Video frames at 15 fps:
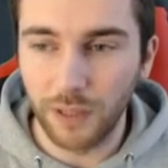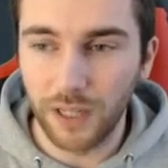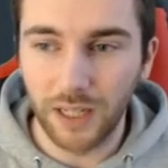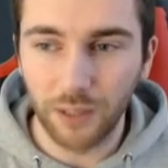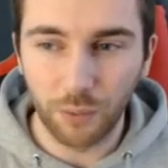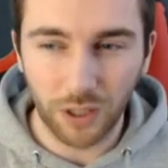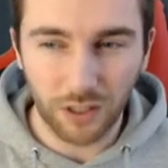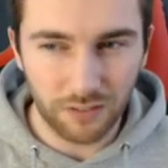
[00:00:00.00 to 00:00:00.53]
And
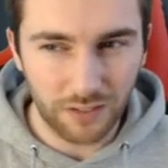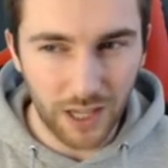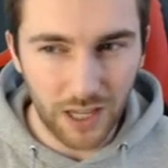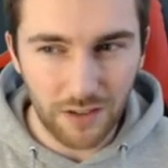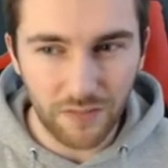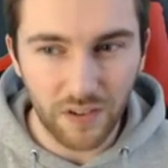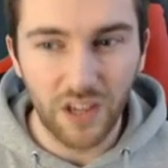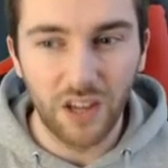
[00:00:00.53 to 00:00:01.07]
we're going to
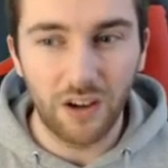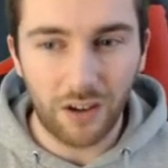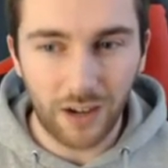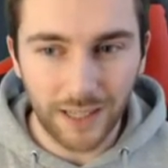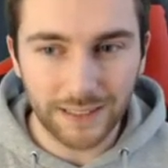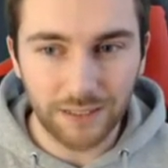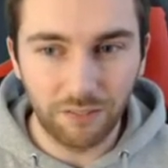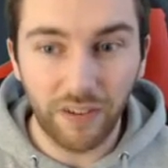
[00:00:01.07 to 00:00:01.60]
save
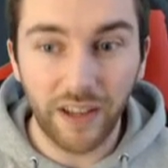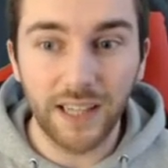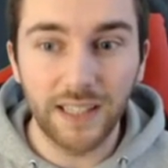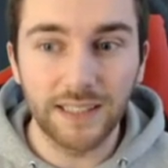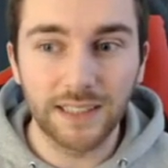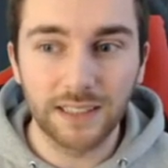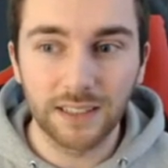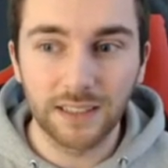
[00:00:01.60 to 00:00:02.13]
Ice and
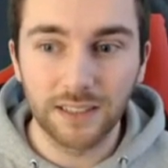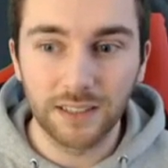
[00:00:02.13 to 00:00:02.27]
Veins,